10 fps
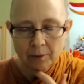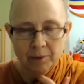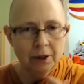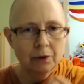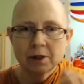
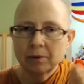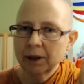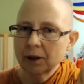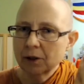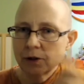but there were some
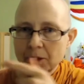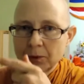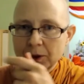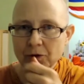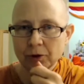big juicy
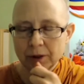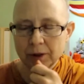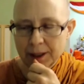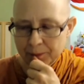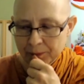ones further
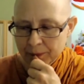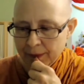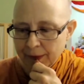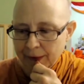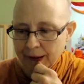down.
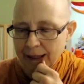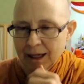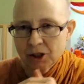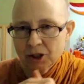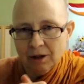And
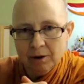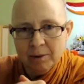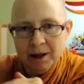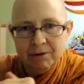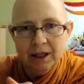I shuffled
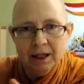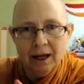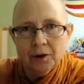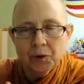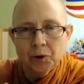my feet
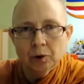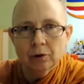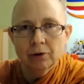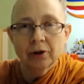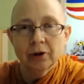out further
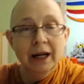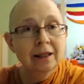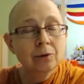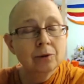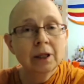and further. I
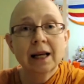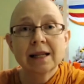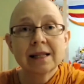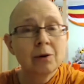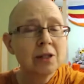didn't
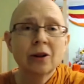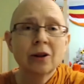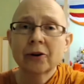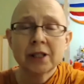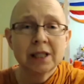realize I was no
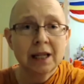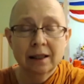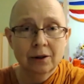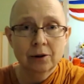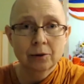longer
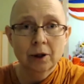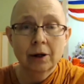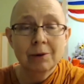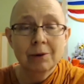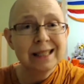standing on the
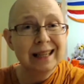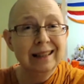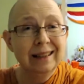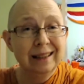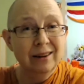road. I was
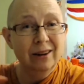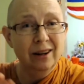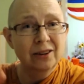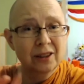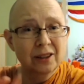standing
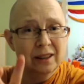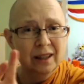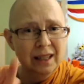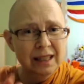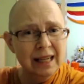on the
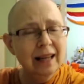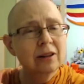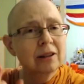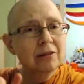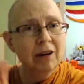
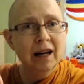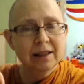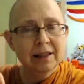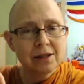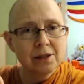tangle of
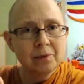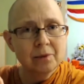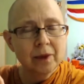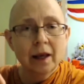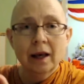vines.
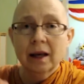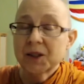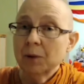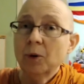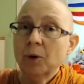At
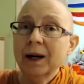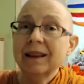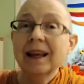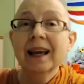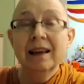some point,
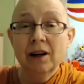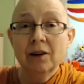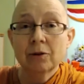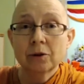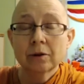they gave
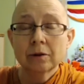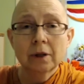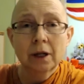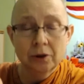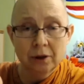out
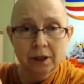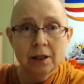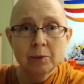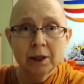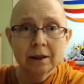
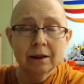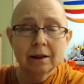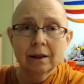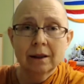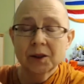underneath me,
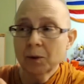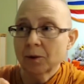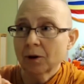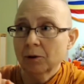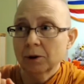like
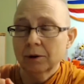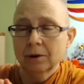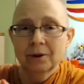something from a